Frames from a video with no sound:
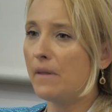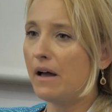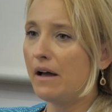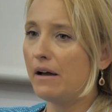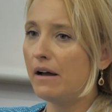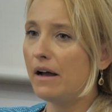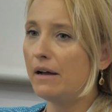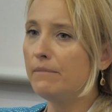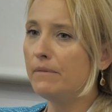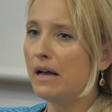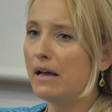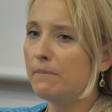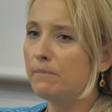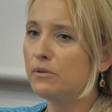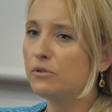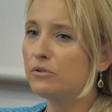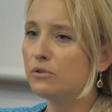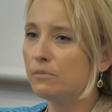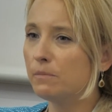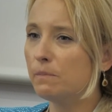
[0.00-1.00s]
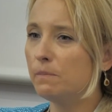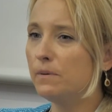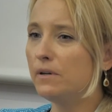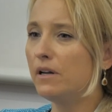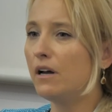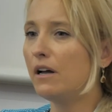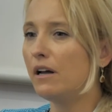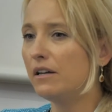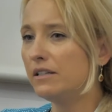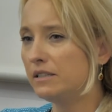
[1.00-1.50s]
I'm happy to
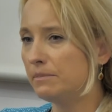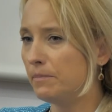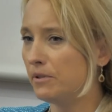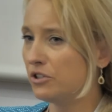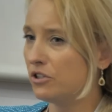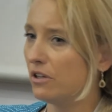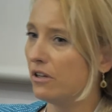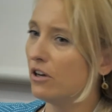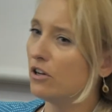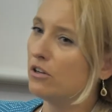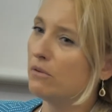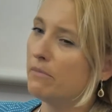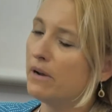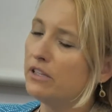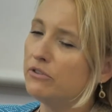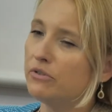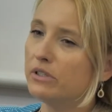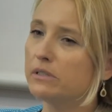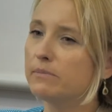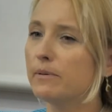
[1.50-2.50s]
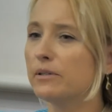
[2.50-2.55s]
be in spatial econometrics,